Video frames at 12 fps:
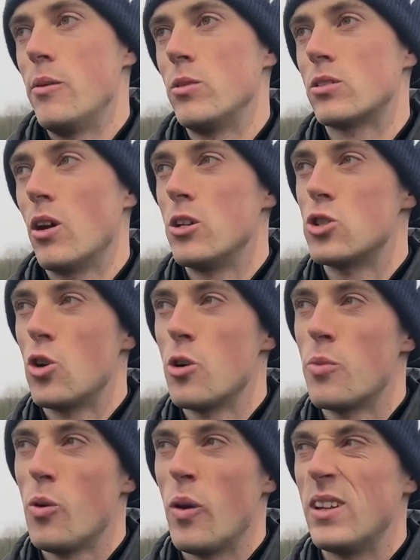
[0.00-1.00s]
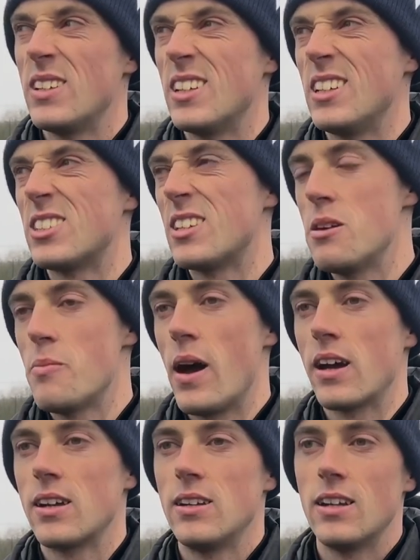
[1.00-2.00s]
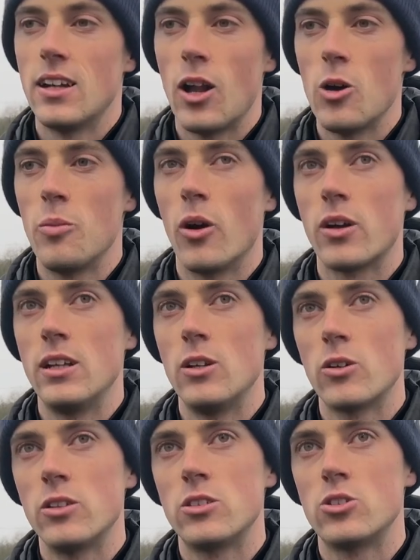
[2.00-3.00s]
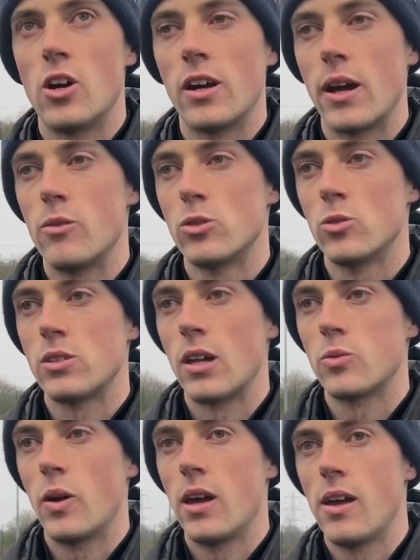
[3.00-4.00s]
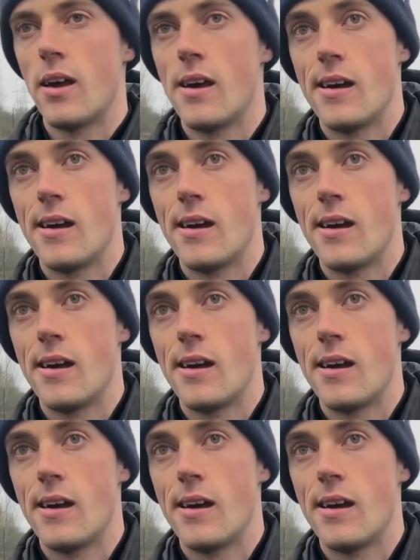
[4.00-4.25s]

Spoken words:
it's not enjoyable when you're sitting back and in a low block and looking to try and get results that way.